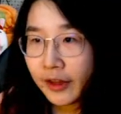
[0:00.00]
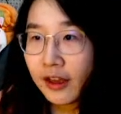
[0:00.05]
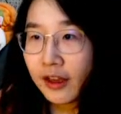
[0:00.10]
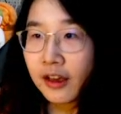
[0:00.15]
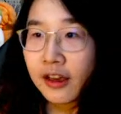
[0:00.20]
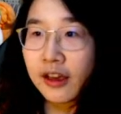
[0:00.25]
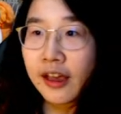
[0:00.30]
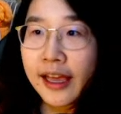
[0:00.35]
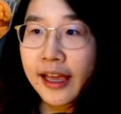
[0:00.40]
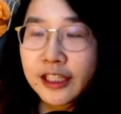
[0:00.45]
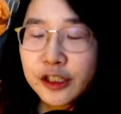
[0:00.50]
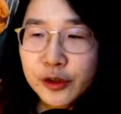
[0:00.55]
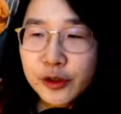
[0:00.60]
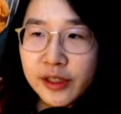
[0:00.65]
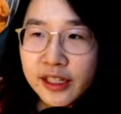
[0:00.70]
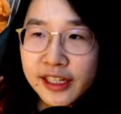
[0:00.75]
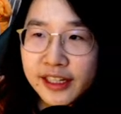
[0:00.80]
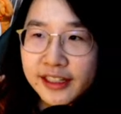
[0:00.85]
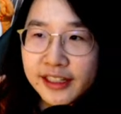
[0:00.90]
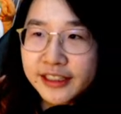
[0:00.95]

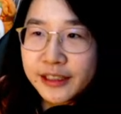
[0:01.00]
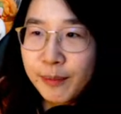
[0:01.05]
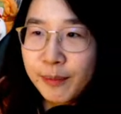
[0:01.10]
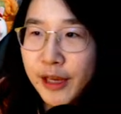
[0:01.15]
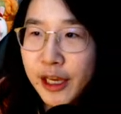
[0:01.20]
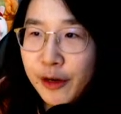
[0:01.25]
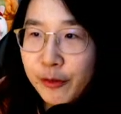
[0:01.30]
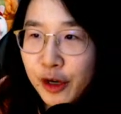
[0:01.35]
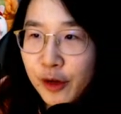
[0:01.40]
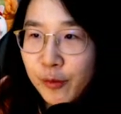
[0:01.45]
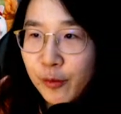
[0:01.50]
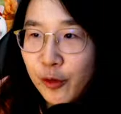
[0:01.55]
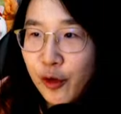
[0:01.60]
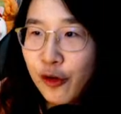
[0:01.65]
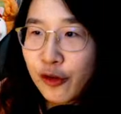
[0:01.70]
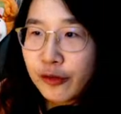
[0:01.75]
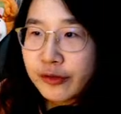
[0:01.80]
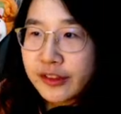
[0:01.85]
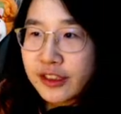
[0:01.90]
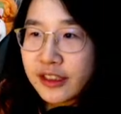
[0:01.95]
Actually, let me
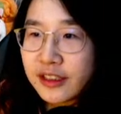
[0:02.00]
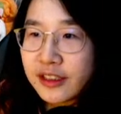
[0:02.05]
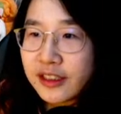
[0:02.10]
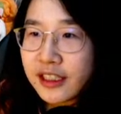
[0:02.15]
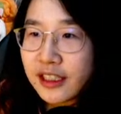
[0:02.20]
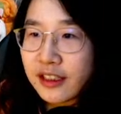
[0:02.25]
remove the